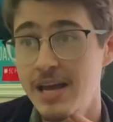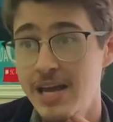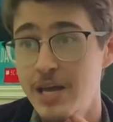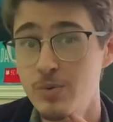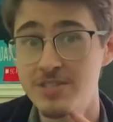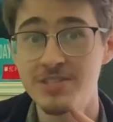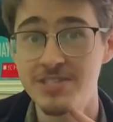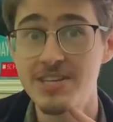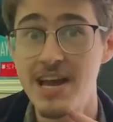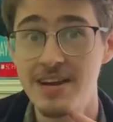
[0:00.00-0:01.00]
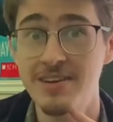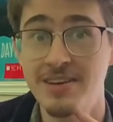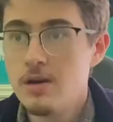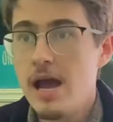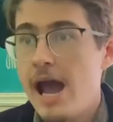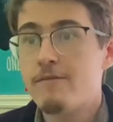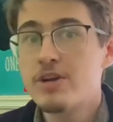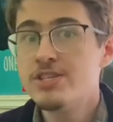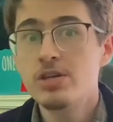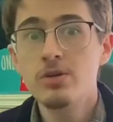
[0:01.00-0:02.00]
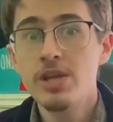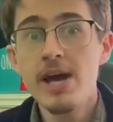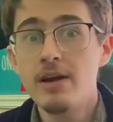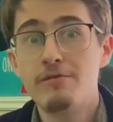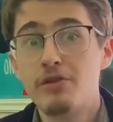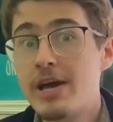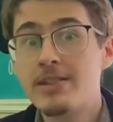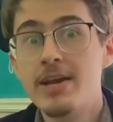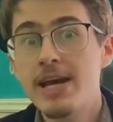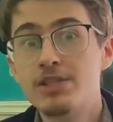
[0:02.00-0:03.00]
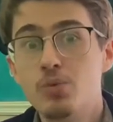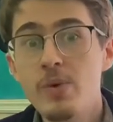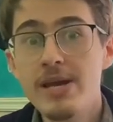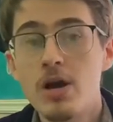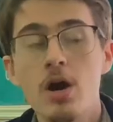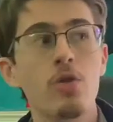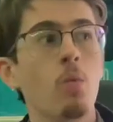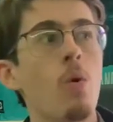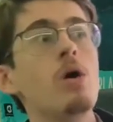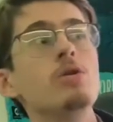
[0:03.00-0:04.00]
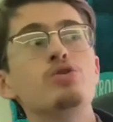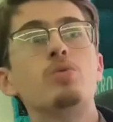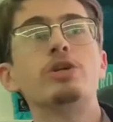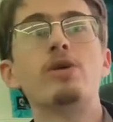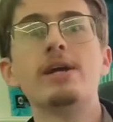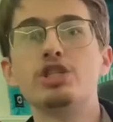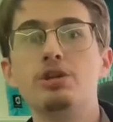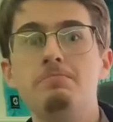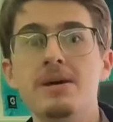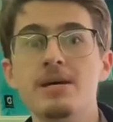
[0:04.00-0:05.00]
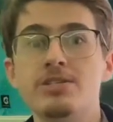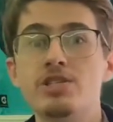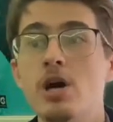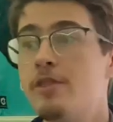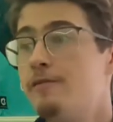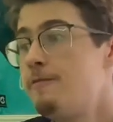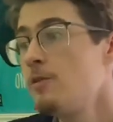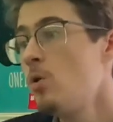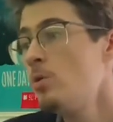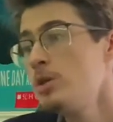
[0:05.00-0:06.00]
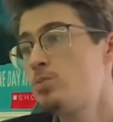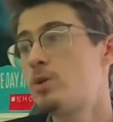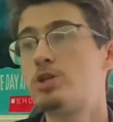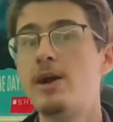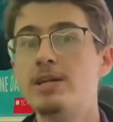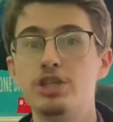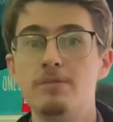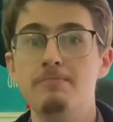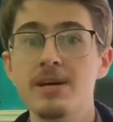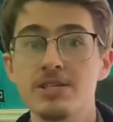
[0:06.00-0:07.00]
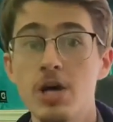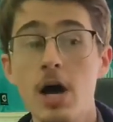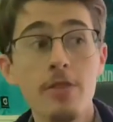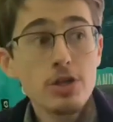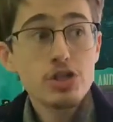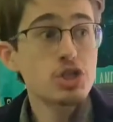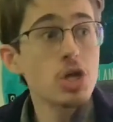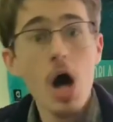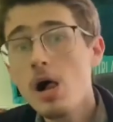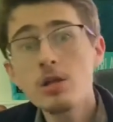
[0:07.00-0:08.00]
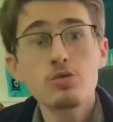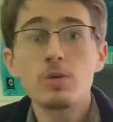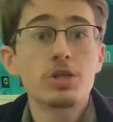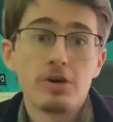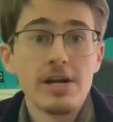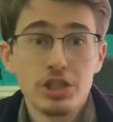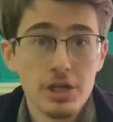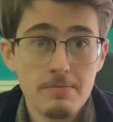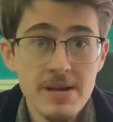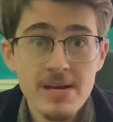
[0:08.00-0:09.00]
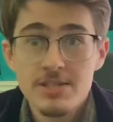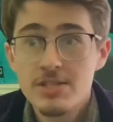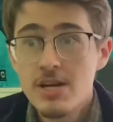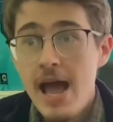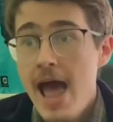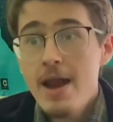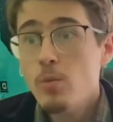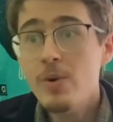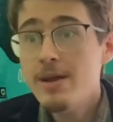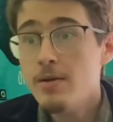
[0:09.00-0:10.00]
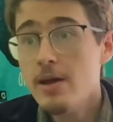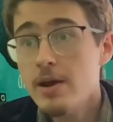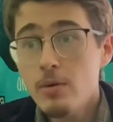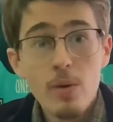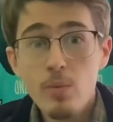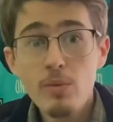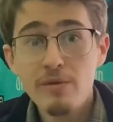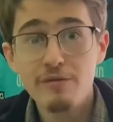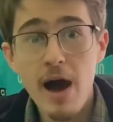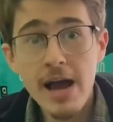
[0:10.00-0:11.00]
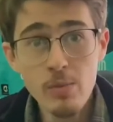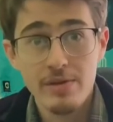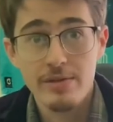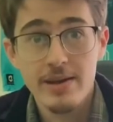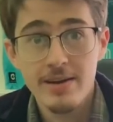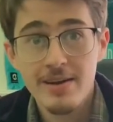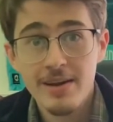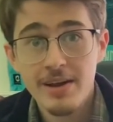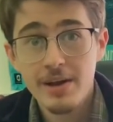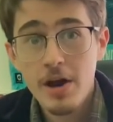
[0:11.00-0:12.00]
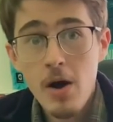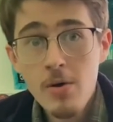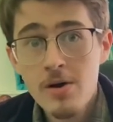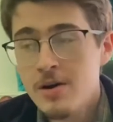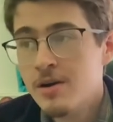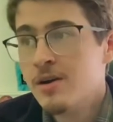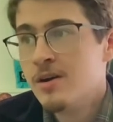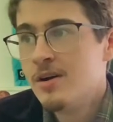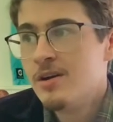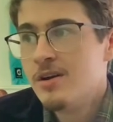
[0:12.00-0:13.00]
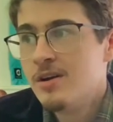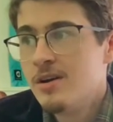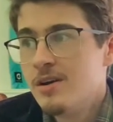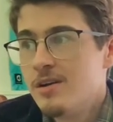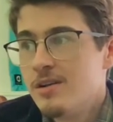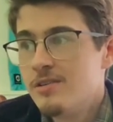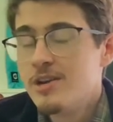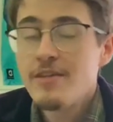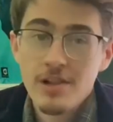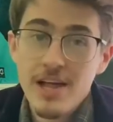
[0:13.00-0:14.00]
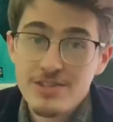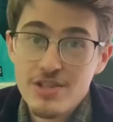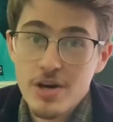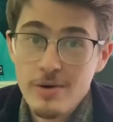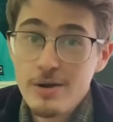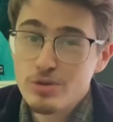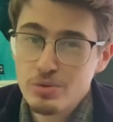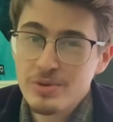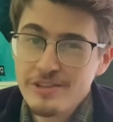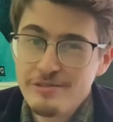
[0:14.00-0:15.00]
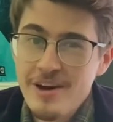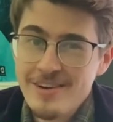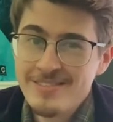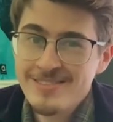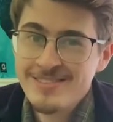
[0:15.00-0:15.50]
It was insane. Every single day, for like the next week, the walls were drenched in piss. The floors were drenched in piss. The stalls were drenched in piss. And we were fine with it, you know? Nonetheless, though, it was really fun.